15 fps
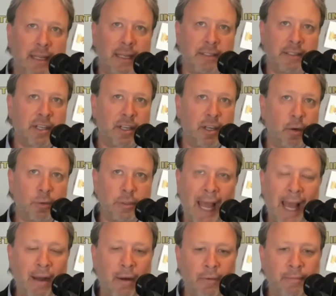it to go
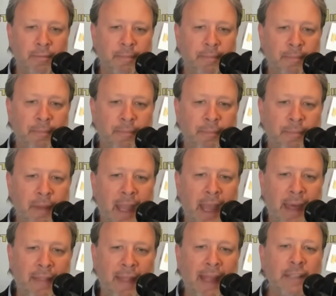down
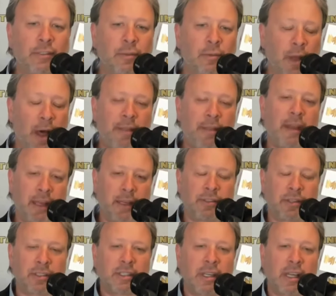and they do nothing and
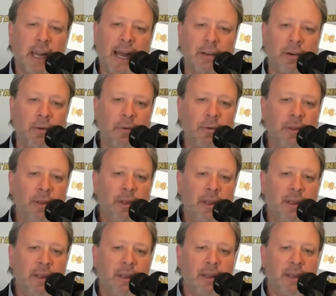just sit idle
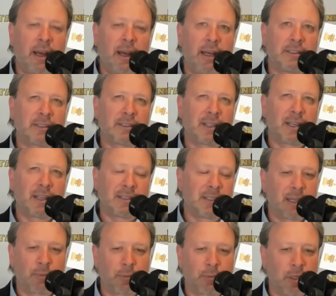just doesn't
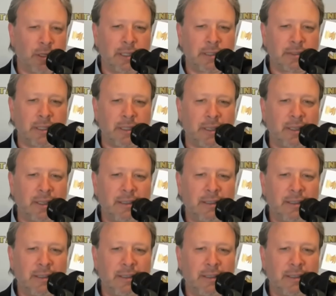seem realistic.